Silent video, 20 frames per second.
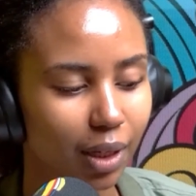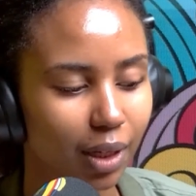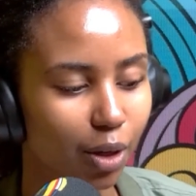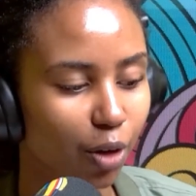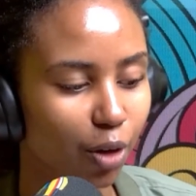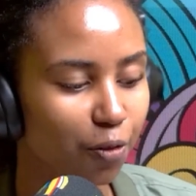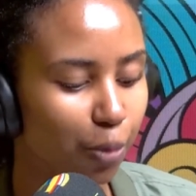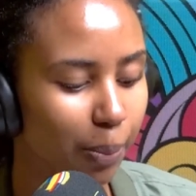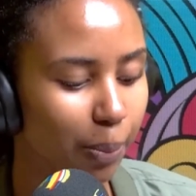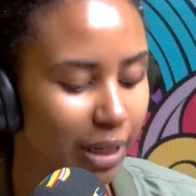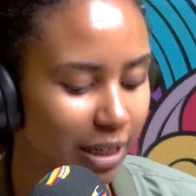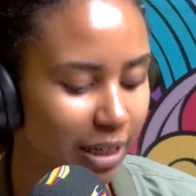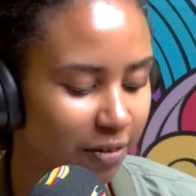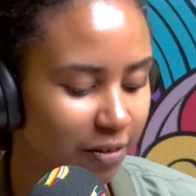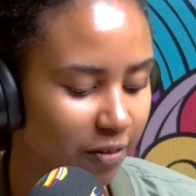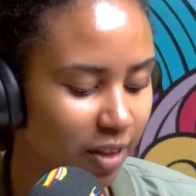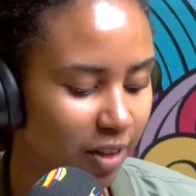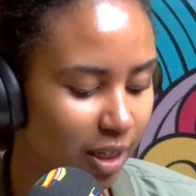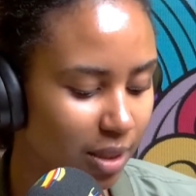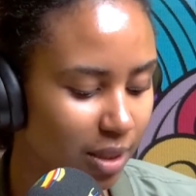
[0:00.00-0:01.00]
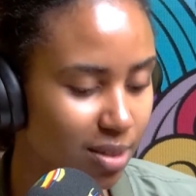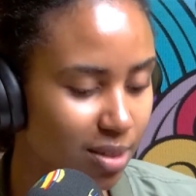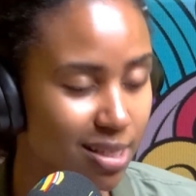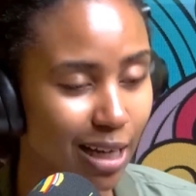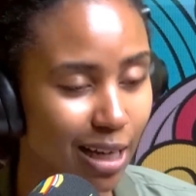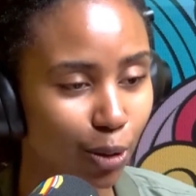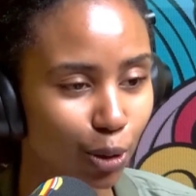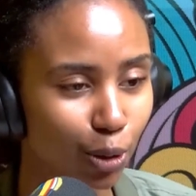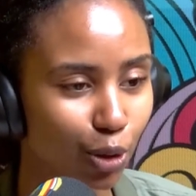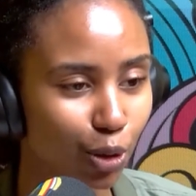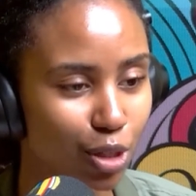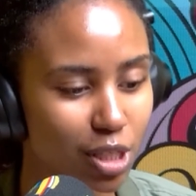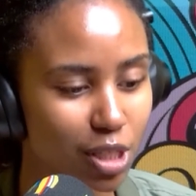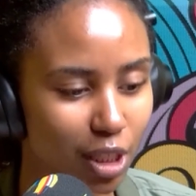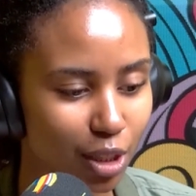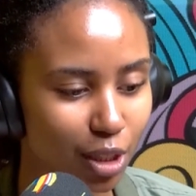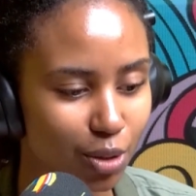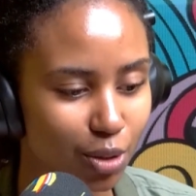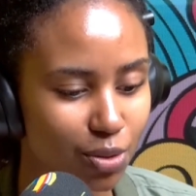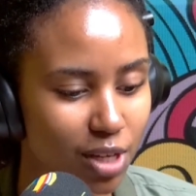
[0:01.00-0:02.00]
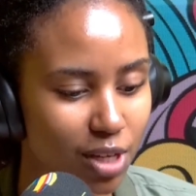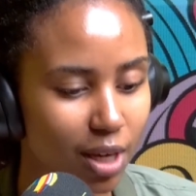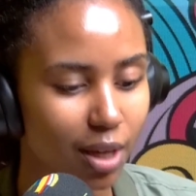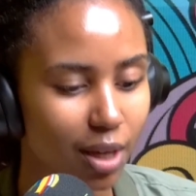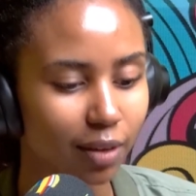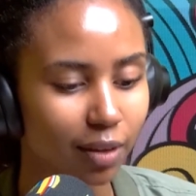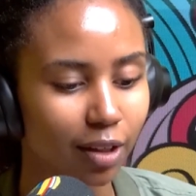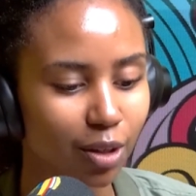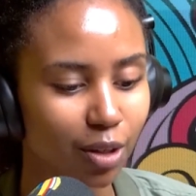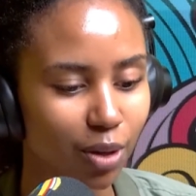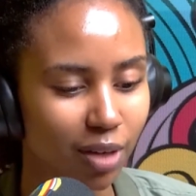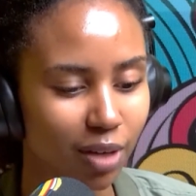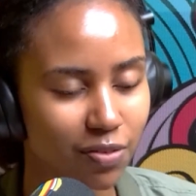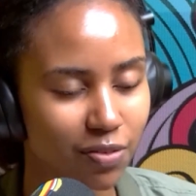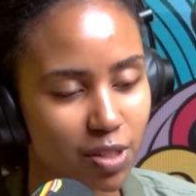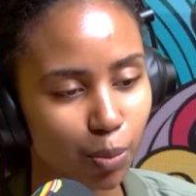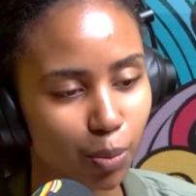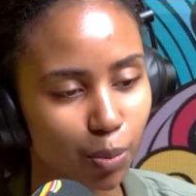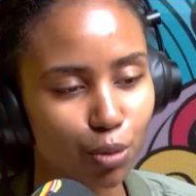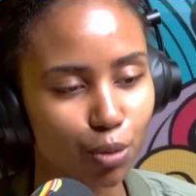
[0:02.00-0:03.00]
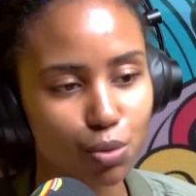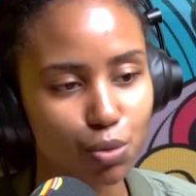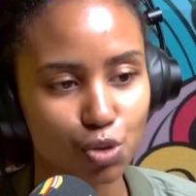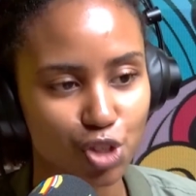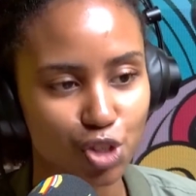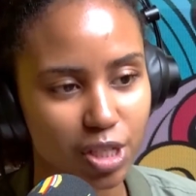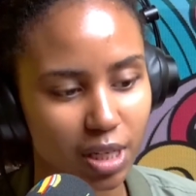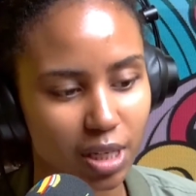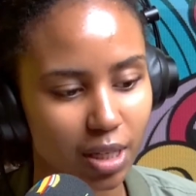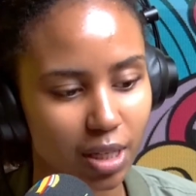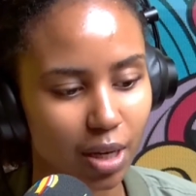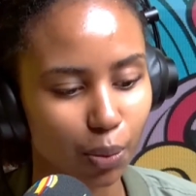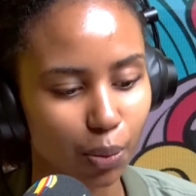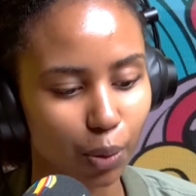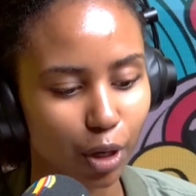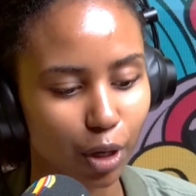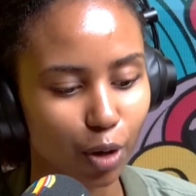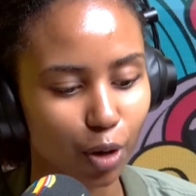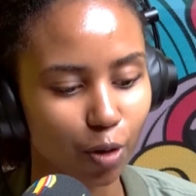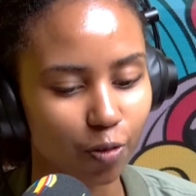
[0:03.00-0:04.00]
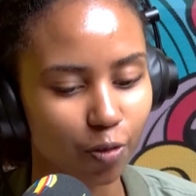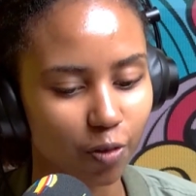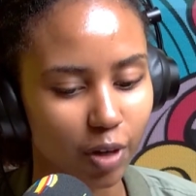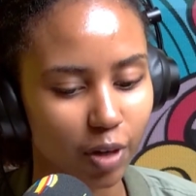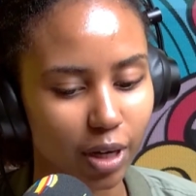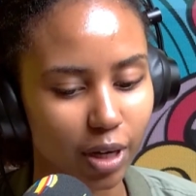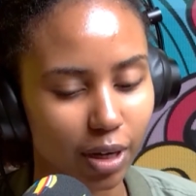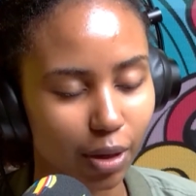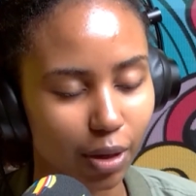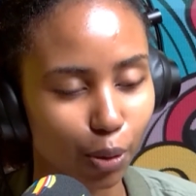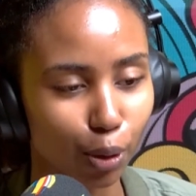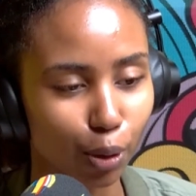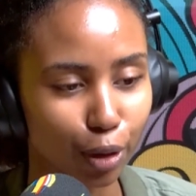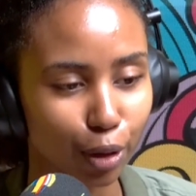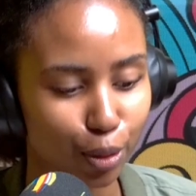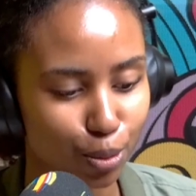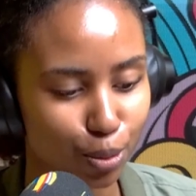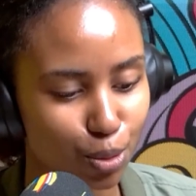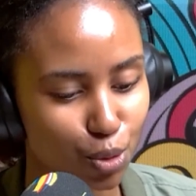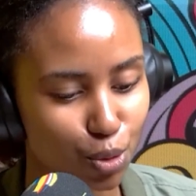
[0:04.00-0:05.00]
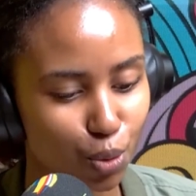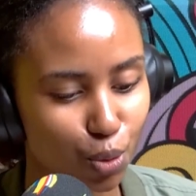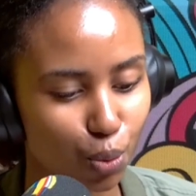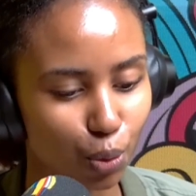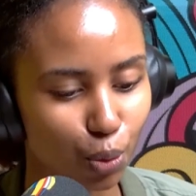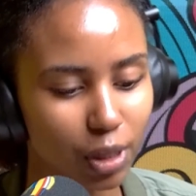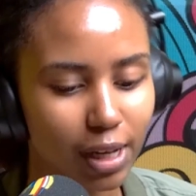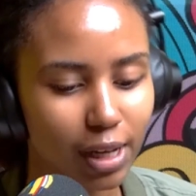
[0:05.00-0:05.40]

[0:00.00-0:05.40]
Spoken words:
God forbid, if the cycle continues, mm-hmm. then you have someone who's cheated their way off all through school.